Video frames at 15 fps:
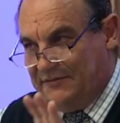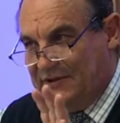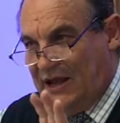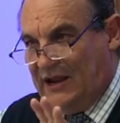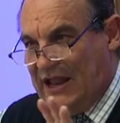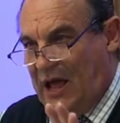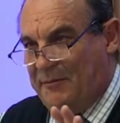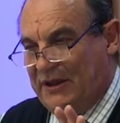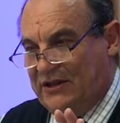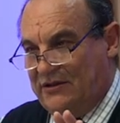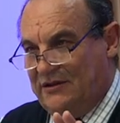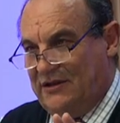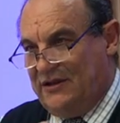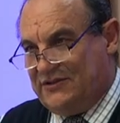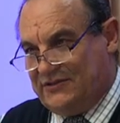allow me,
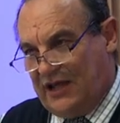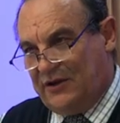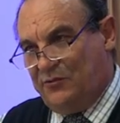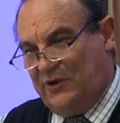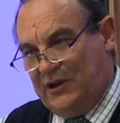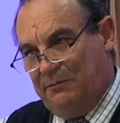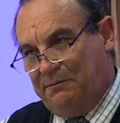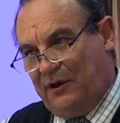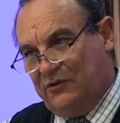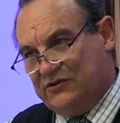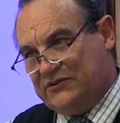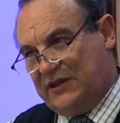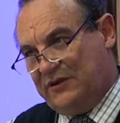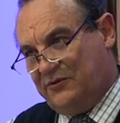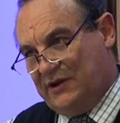it's not really
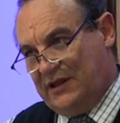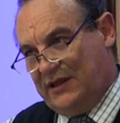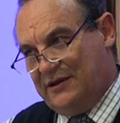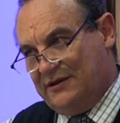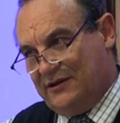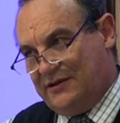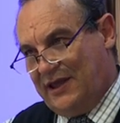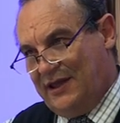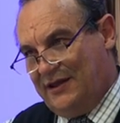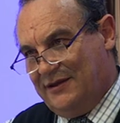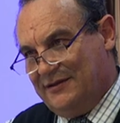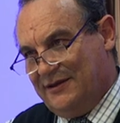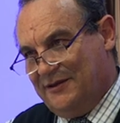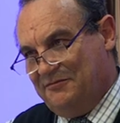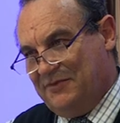boasting, really, okay?
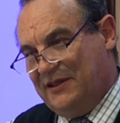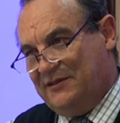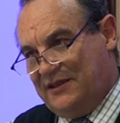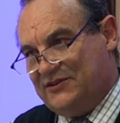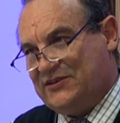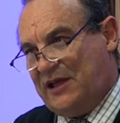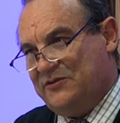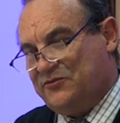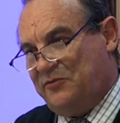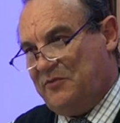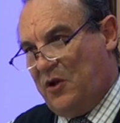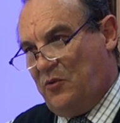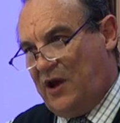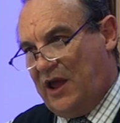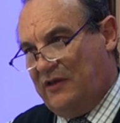This comes from
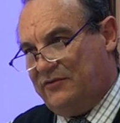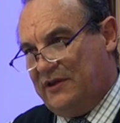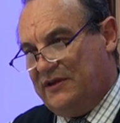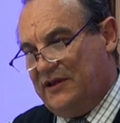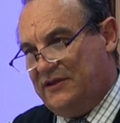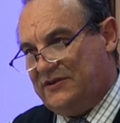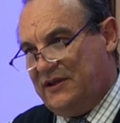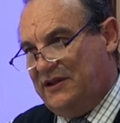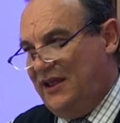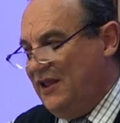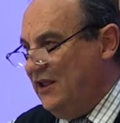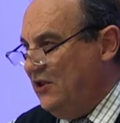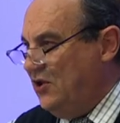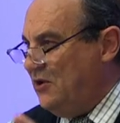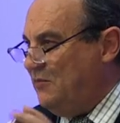my wife. I said,
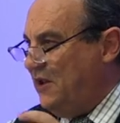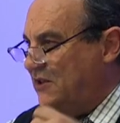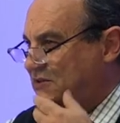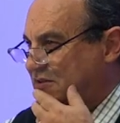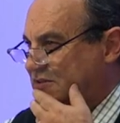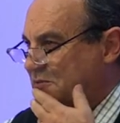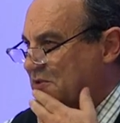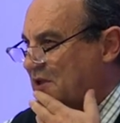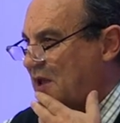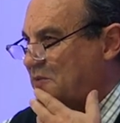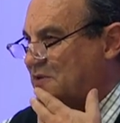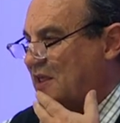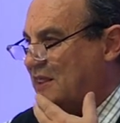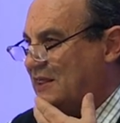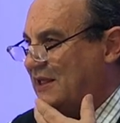you know what? He said,
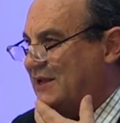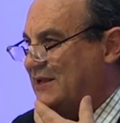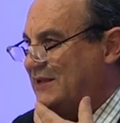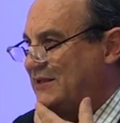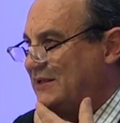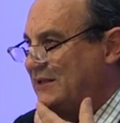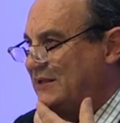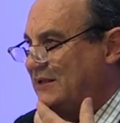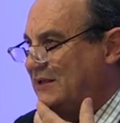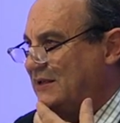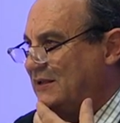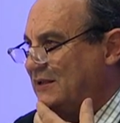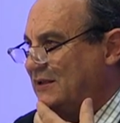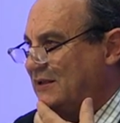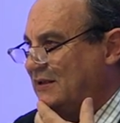sometimes I think,
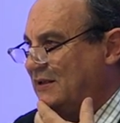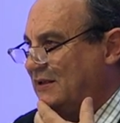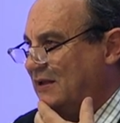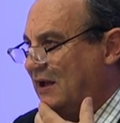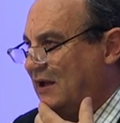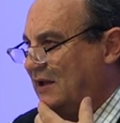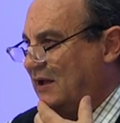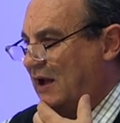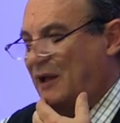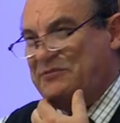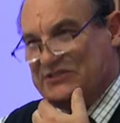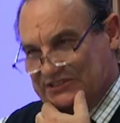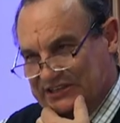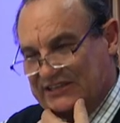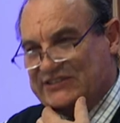I'm
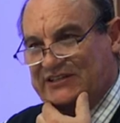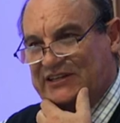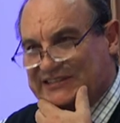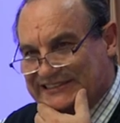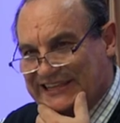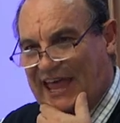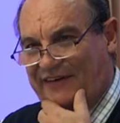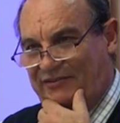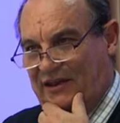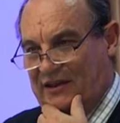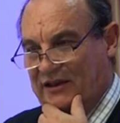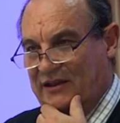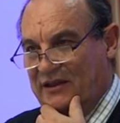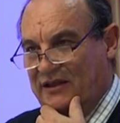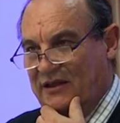
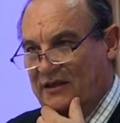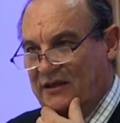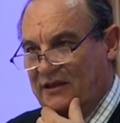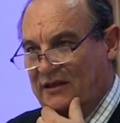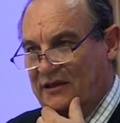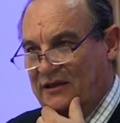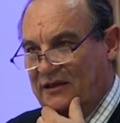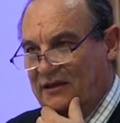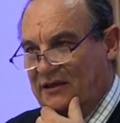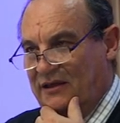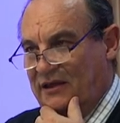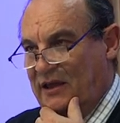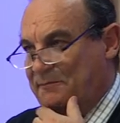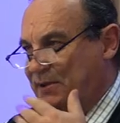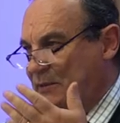67.
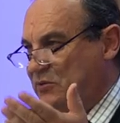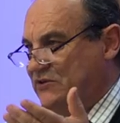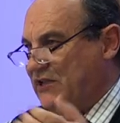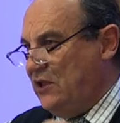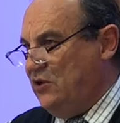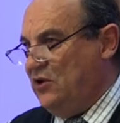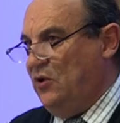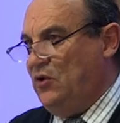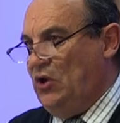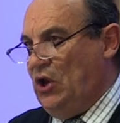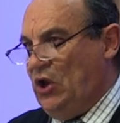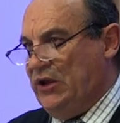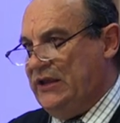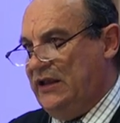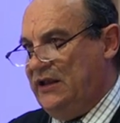And people say, you don't
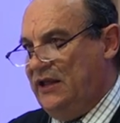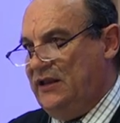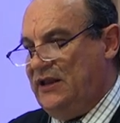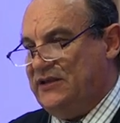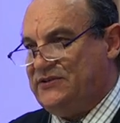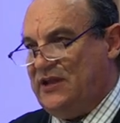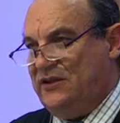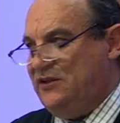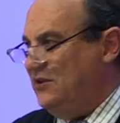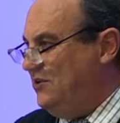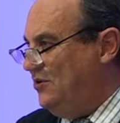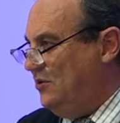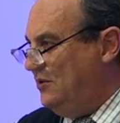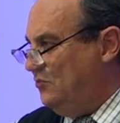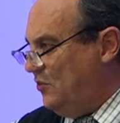look it. And I said,
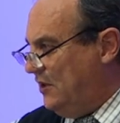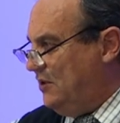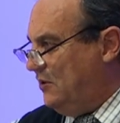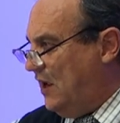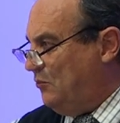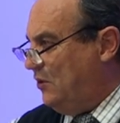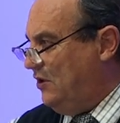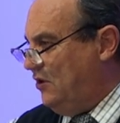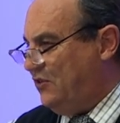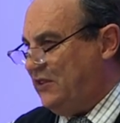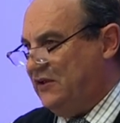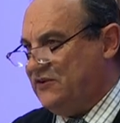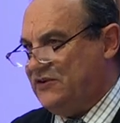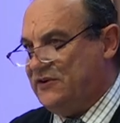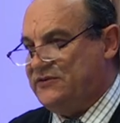what do you, what do you
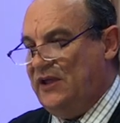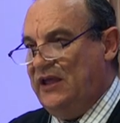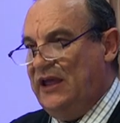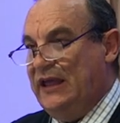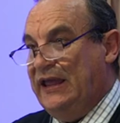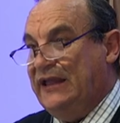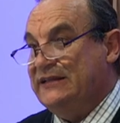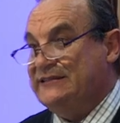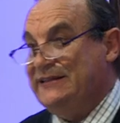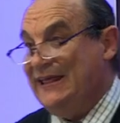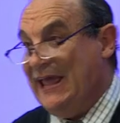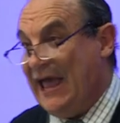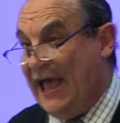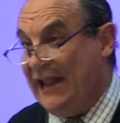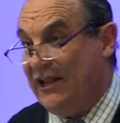think? He says, it's the
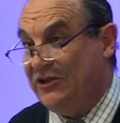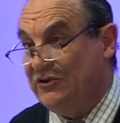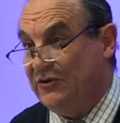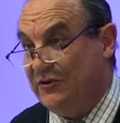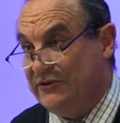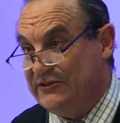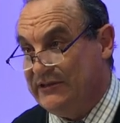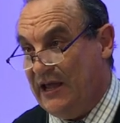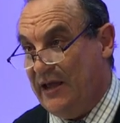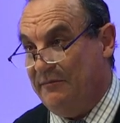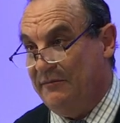attitude, Sam.